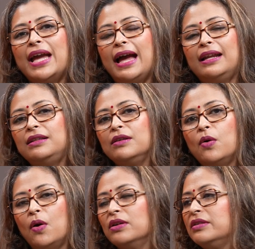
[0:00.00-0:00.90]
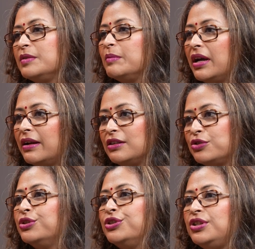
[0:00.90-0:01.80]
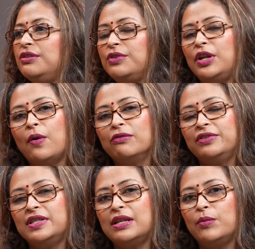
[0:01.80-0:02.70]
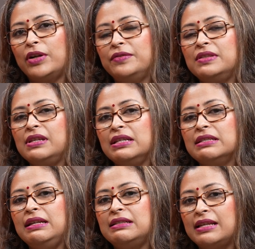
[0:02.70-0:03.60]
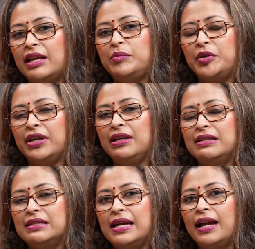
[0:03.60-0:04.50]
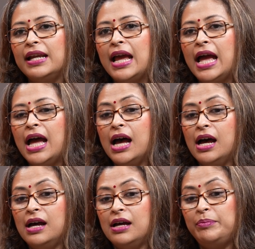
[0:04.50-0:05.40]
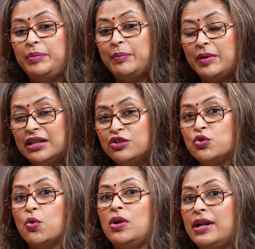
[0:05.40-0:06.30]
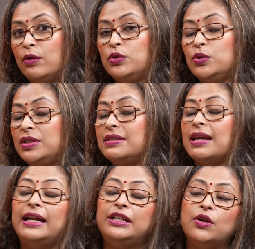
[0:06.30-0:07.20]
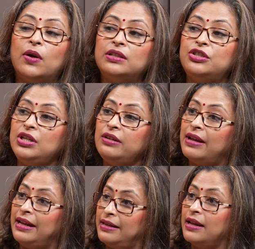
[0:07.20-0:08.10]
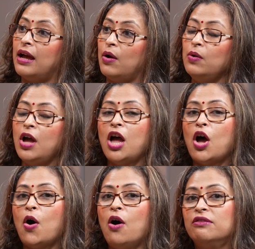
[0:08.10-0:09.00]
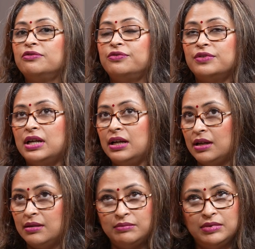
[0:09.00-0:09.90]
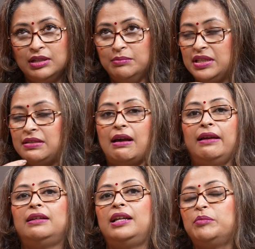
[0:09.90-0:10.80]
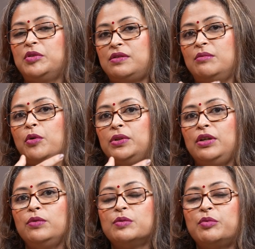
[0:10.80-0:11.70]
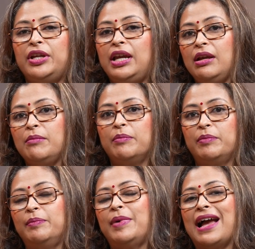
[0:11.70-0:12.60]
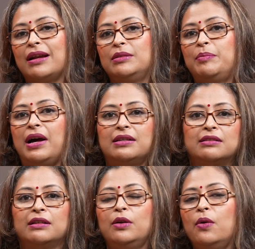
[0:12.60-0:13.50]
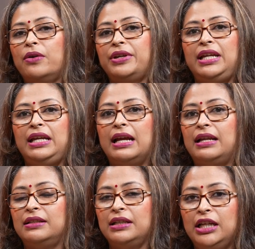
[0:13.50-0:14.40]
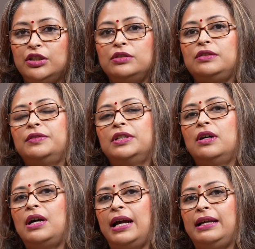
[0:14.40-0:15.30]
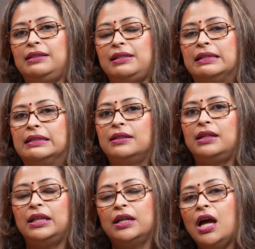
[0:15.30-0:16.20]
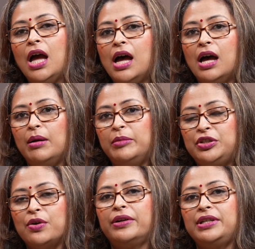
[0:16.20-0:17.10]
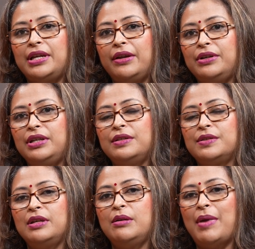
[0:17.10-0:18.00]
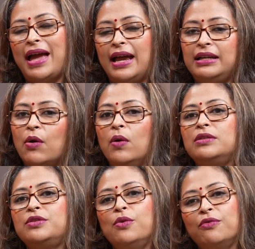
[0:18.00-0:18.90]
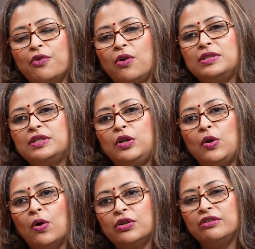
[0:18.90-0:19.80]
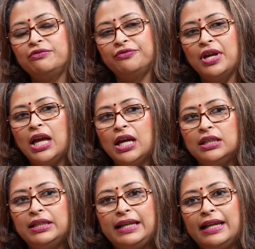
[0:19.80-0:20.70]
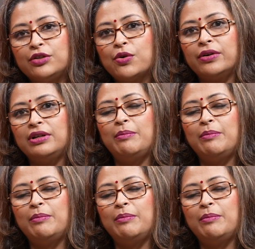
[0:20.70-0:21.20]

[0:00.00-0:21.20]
had the Congress Maharashtra chief in office, and one of the things he said, Priya, is that people are sold out to this ideology right now of a messiah like Mr. Modi, who's bringing back the past glory and the Hindutva idea and the majoritarianism, and also, of course, a lot of the electoral